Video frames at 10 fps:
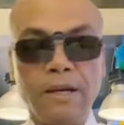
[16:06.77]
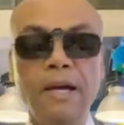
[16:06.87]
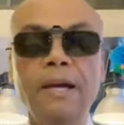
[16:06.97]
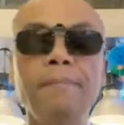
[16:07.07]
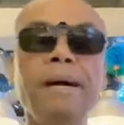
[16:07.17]

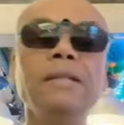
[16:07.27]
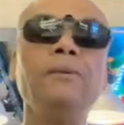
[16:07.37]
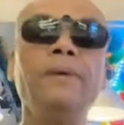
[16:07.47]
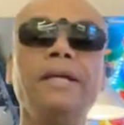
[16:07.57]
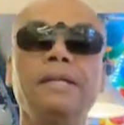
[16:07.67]
And by the
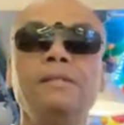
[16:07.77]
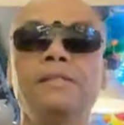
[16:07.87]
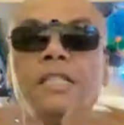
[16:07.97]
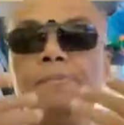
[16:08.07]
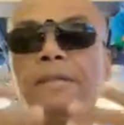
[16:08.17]
way,
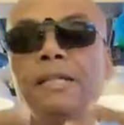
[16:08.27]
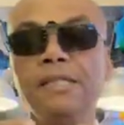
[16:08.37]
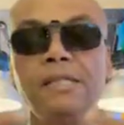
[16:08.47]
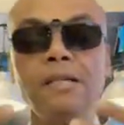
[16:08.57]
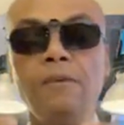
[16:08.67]
just
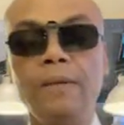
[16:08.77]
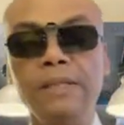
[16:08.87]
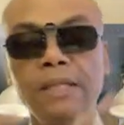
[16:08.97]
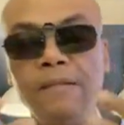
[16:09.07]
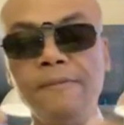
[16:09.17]
because someone
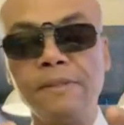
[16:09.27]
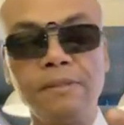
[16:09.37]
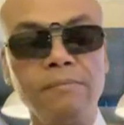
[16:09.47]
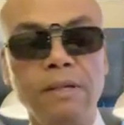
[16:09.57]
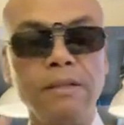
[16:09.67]
gives,
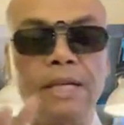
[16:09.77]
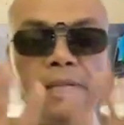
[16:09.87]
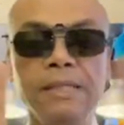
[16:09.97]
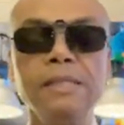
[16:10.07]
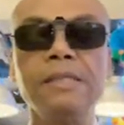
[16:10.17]

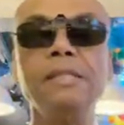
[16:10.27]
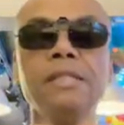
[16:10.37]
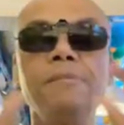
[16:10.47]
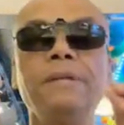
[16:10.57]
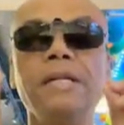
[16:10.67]
let's say,
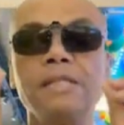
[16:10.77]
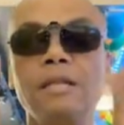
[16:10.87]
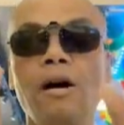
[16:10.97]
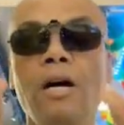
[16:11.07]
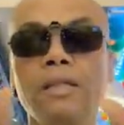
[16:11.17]
just because an
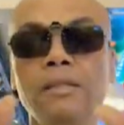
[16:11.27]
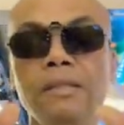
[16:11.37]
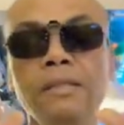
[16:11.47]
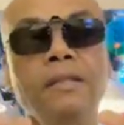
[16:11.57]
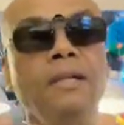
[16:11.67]

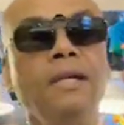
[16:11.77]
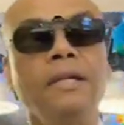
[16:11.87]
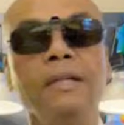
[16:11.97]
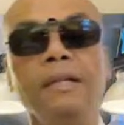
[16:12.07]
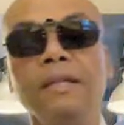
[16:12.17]
author
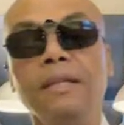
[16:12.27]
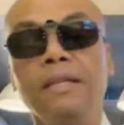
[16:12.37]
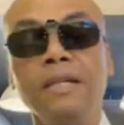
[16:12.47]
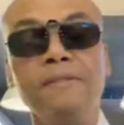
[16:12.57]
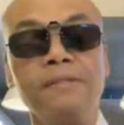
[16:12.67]

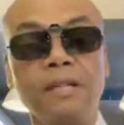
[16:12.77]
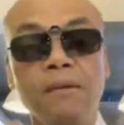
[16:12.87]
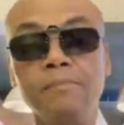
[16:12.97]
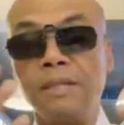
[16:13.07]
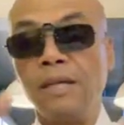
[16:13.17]
gives
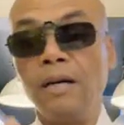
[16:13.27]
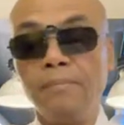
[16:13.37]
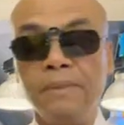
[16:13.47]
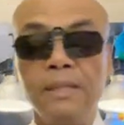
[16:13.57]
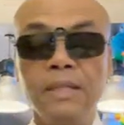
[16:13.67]
something up,
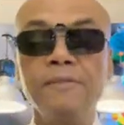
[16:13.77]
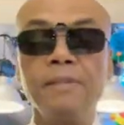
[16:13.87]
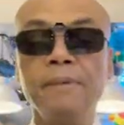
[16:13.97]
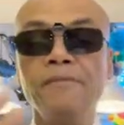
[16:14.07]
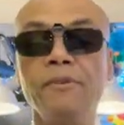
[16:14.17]
gives
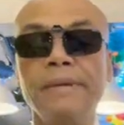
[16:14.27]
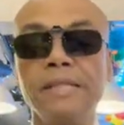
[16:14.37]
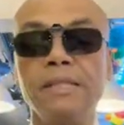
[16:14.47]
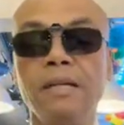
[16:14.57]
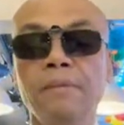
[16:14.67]
some
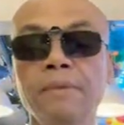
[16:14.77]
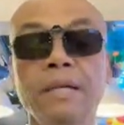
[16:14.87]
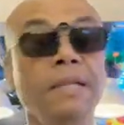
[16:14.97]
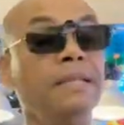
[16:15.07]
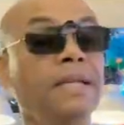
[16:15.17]
information up,
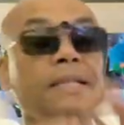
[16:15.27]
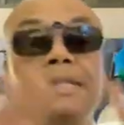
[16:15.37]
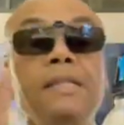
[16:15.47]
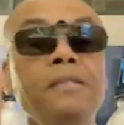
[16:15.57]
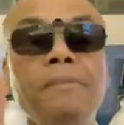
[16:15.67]
that
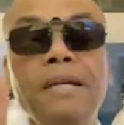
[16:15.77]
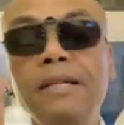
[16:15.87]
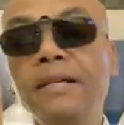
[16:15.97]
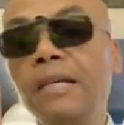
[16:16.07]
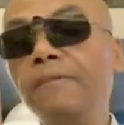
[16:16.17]
doesn't mean
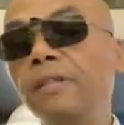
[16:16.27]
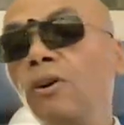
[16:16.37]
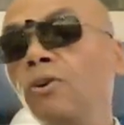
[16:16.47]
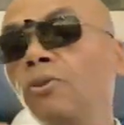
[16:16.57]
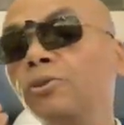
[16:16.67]
they're giving the
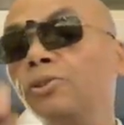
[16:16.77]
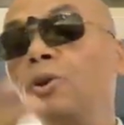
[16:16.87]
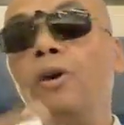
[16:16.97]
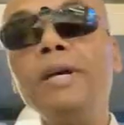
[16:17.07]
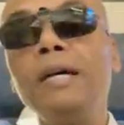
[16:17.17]
whole
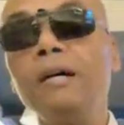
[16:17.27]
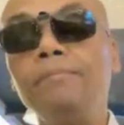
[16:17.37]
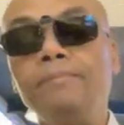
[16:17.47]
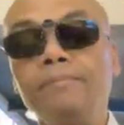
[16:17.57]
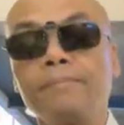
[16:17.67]
story up.
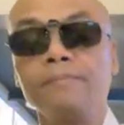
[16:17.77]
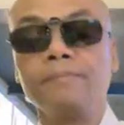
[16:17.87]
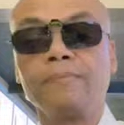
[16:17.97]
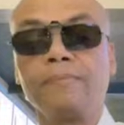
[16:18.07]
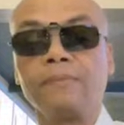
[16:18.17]

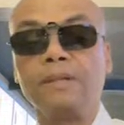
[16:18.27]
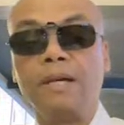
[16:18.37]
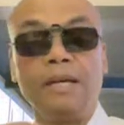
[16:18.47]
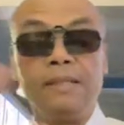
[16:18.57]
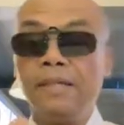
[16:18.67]

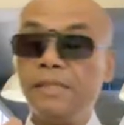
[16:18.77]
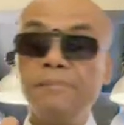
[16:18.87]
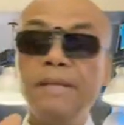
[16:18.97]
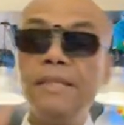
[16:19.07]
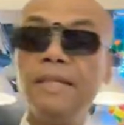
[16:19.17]
Doesn't
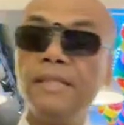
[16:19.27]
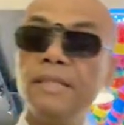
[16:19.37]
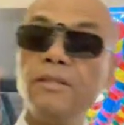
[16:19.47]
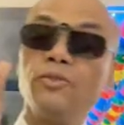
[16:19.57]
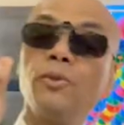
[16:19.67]
mean they
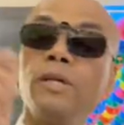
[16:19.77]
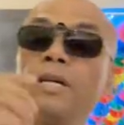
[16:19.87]
didn't throw a